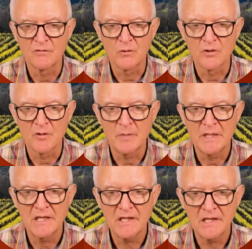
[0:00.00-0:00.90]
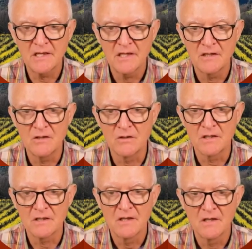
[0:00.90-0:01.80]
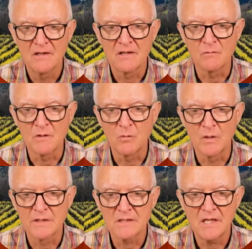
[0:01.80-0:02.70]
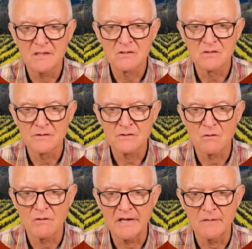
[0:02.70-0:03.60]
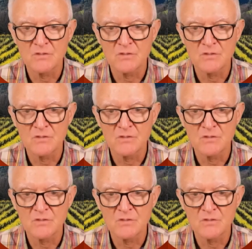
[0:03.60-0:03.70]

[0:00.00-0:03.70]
The beginning unit that we want to cancel is grams,